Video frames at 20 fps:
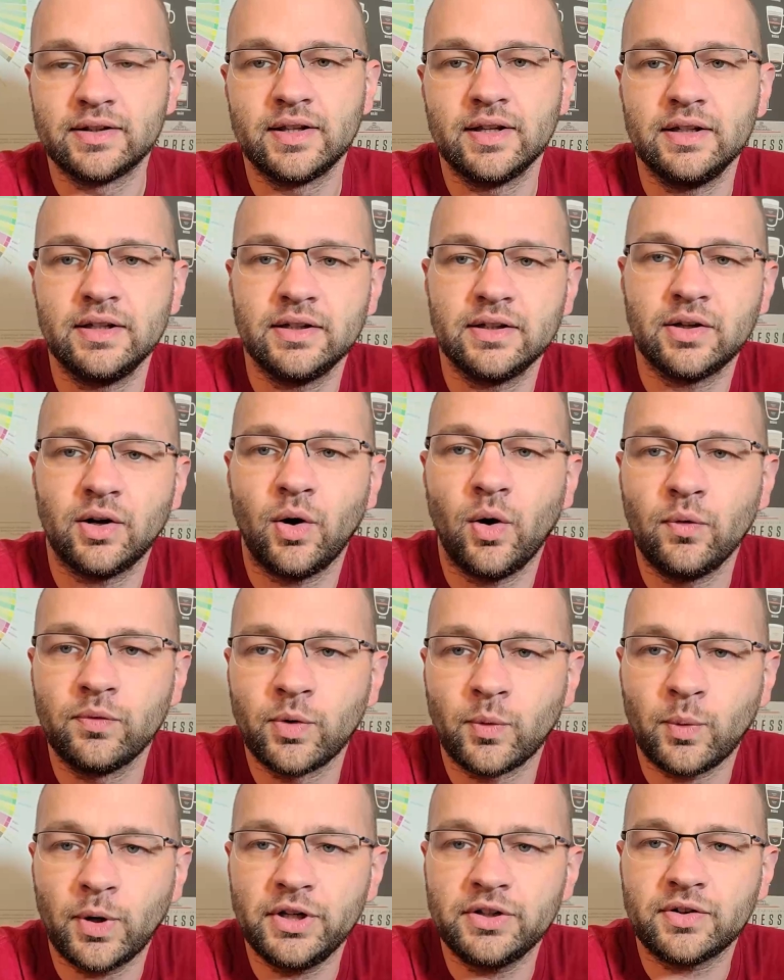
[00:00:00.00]
the
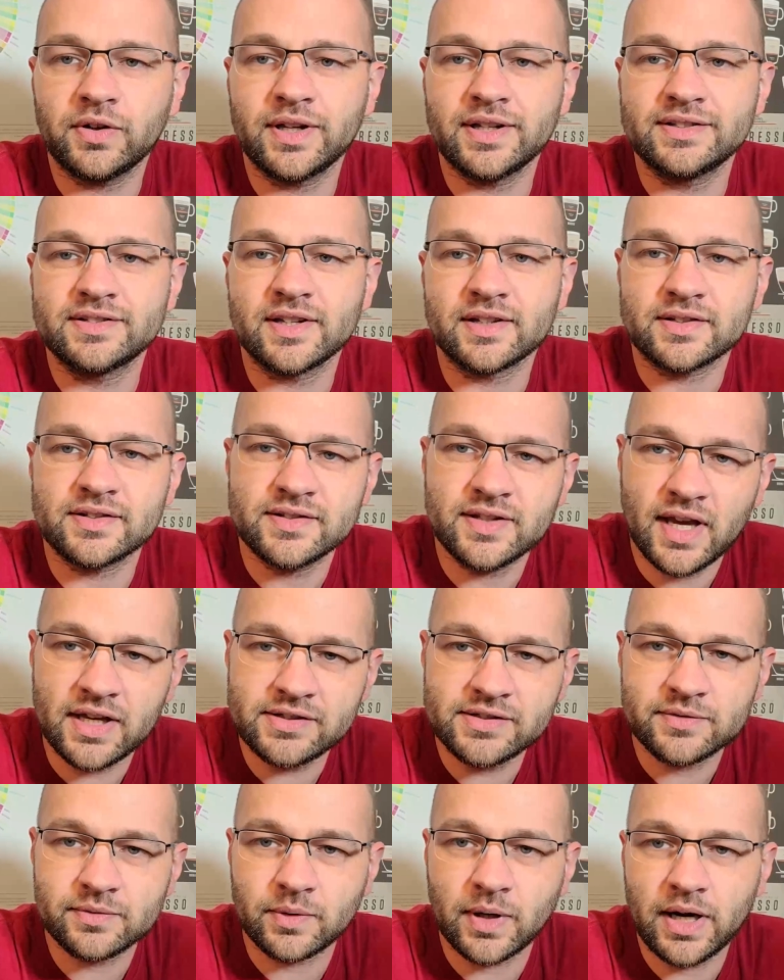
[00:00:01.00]
overwintering
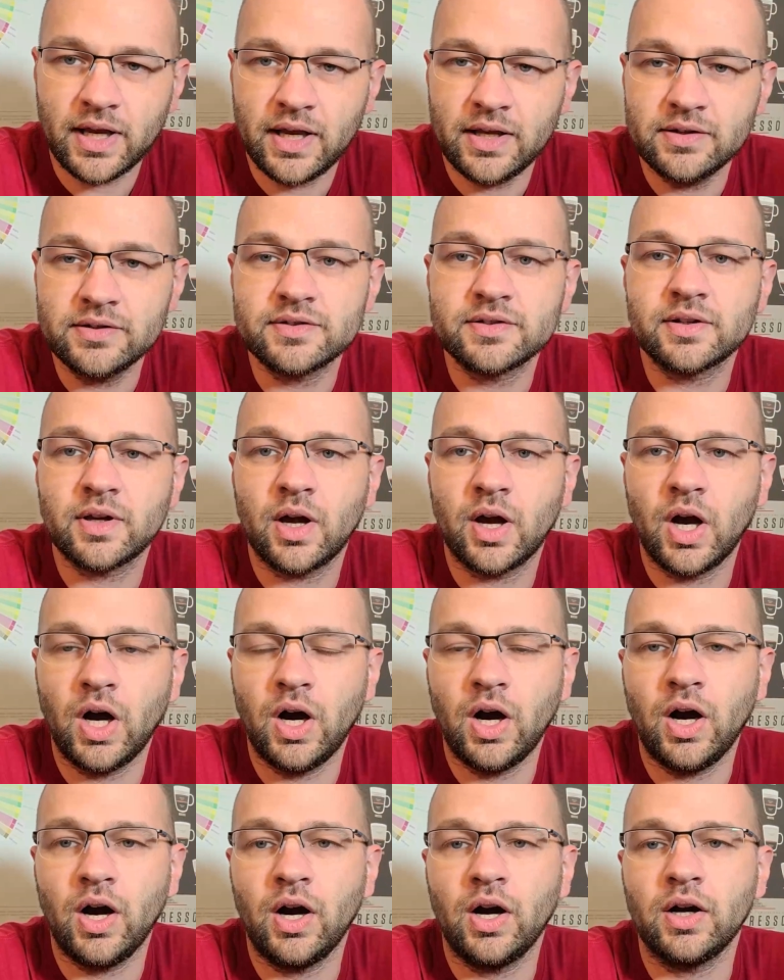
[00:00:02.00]
success rates
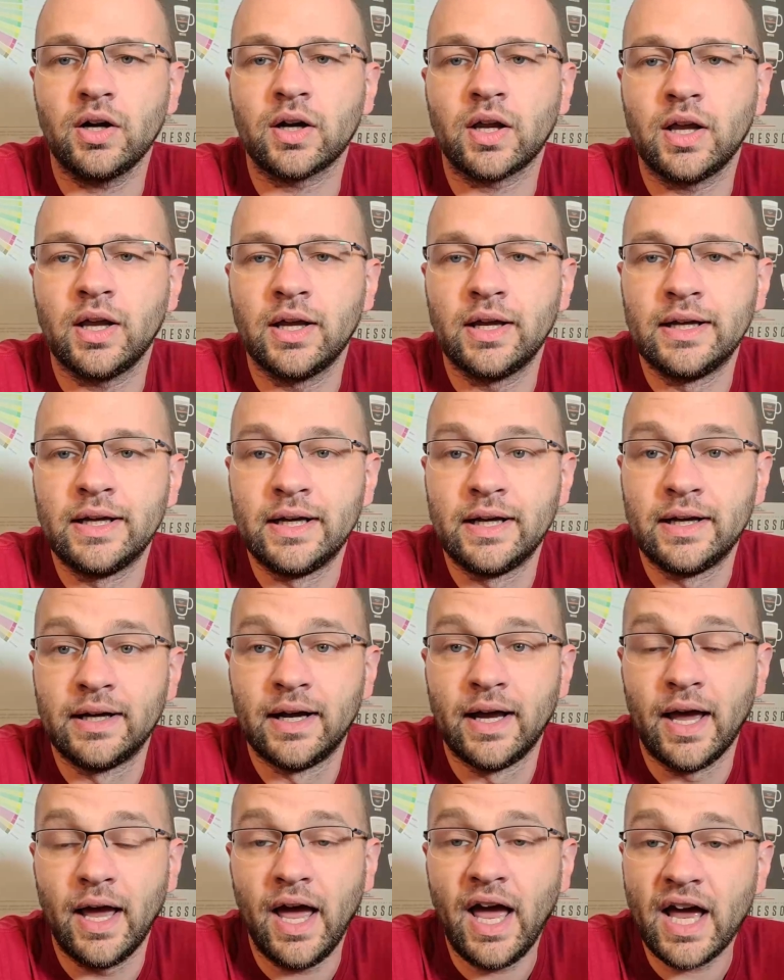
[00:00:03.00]
are
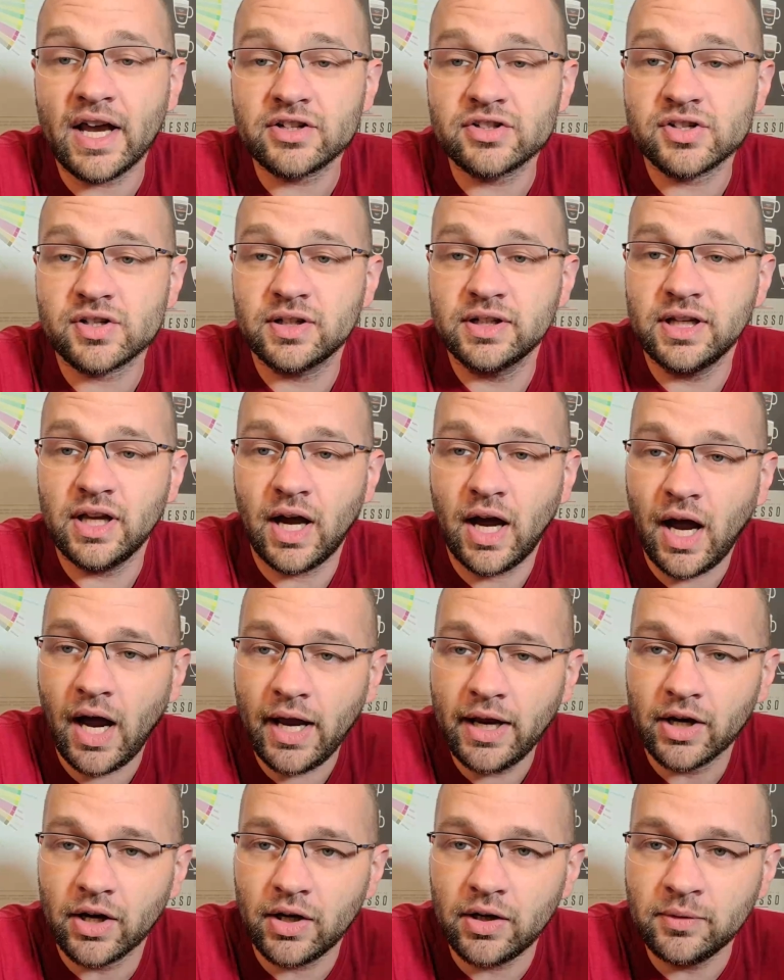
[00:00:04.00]
actually
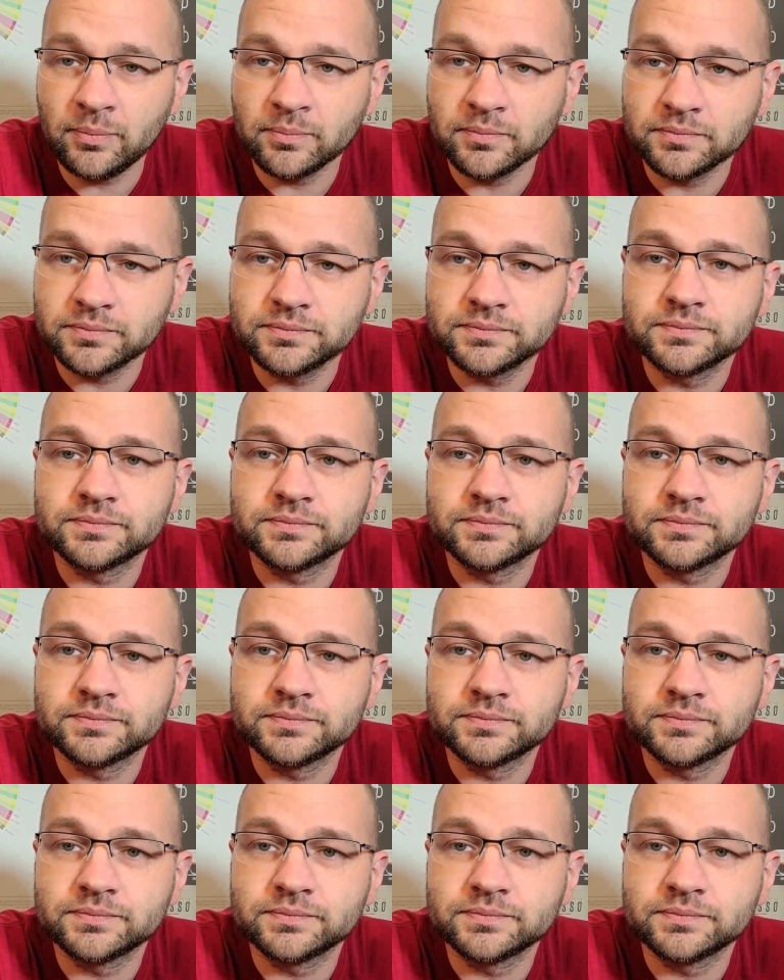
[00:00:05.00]
higher